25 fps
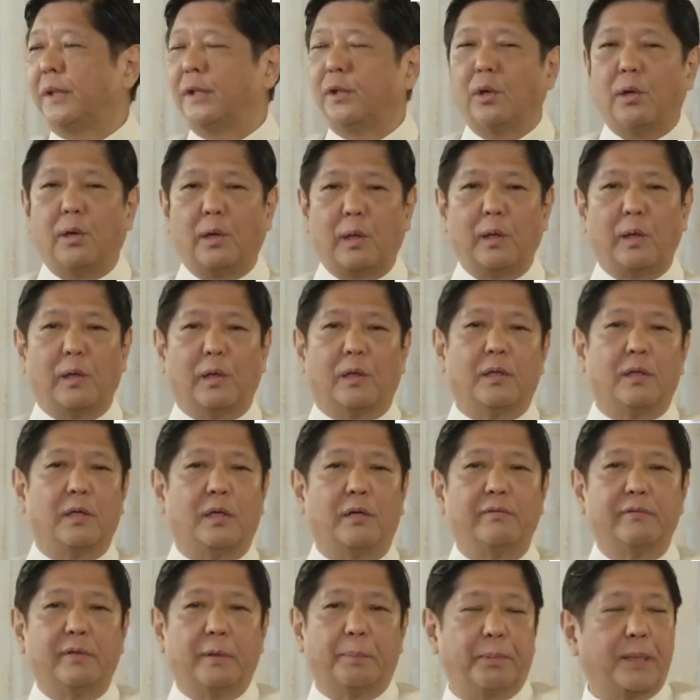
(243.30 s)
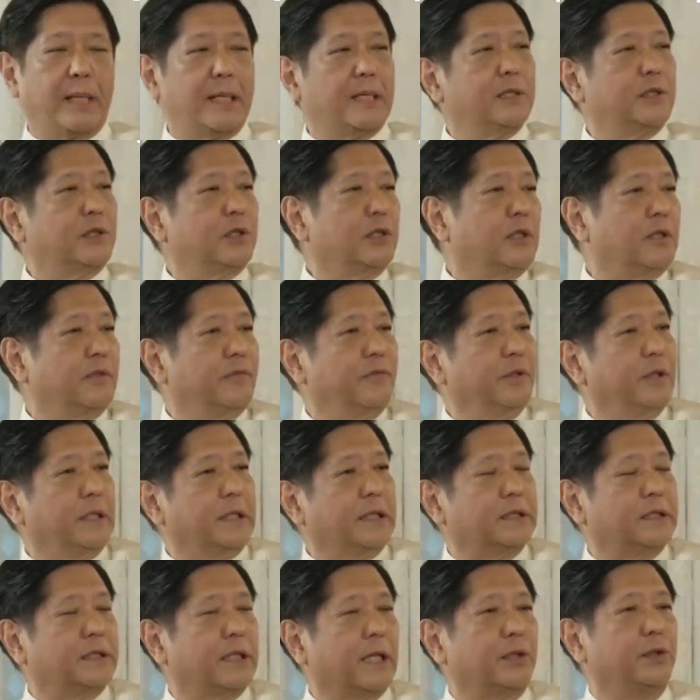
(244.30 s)
with all of the plans of the
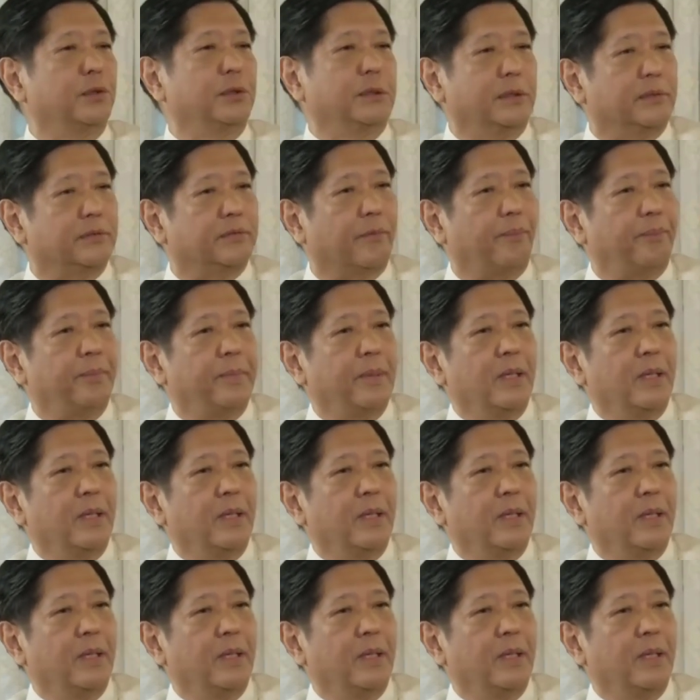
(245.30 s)
executive.